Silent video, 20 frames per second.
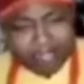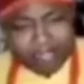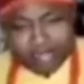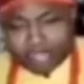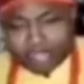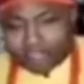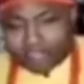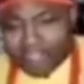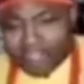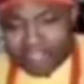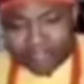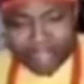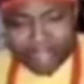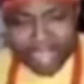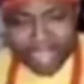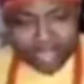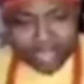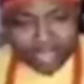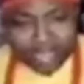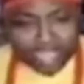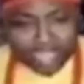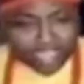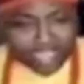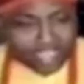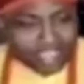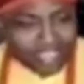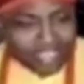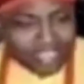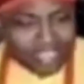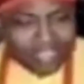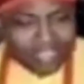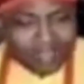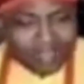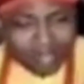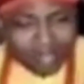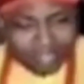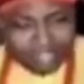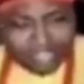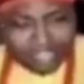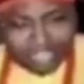Bruce Femme and all that.
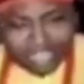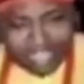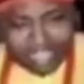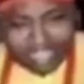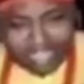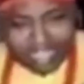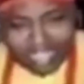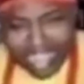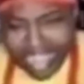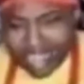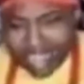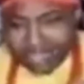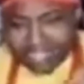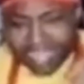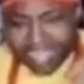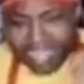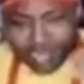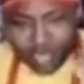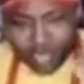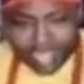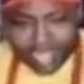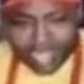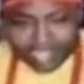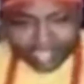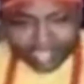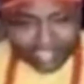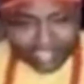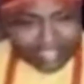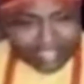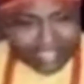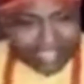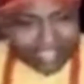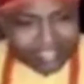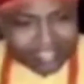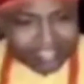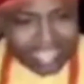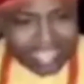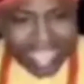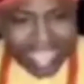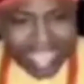But, and I look at these
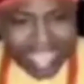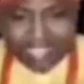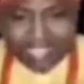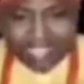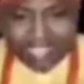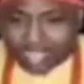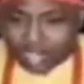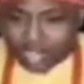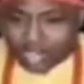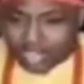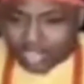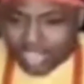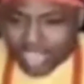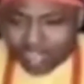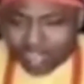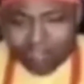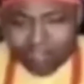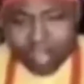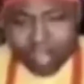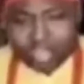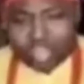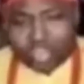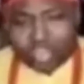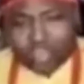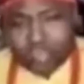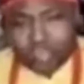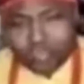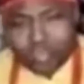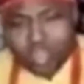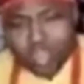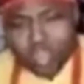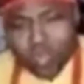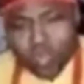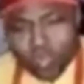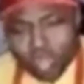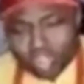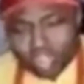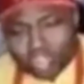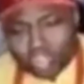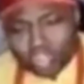things, I just laugh. Once
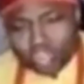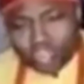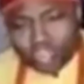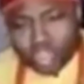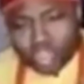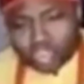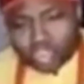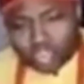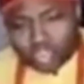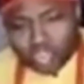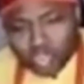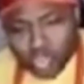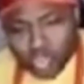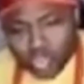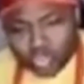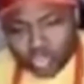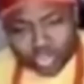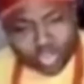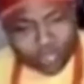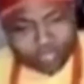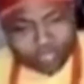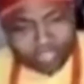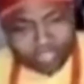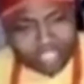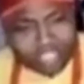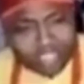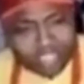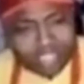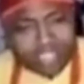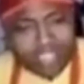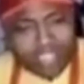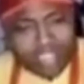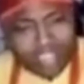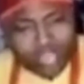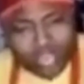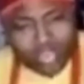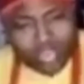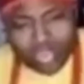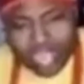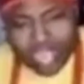you don't know something,
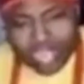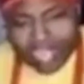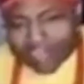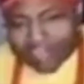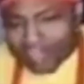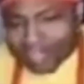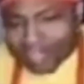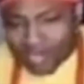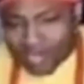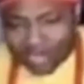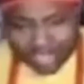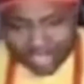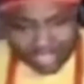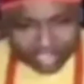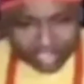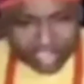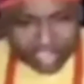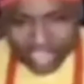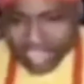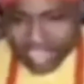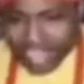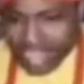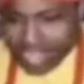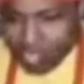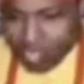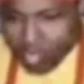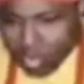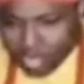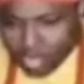you can never know it. And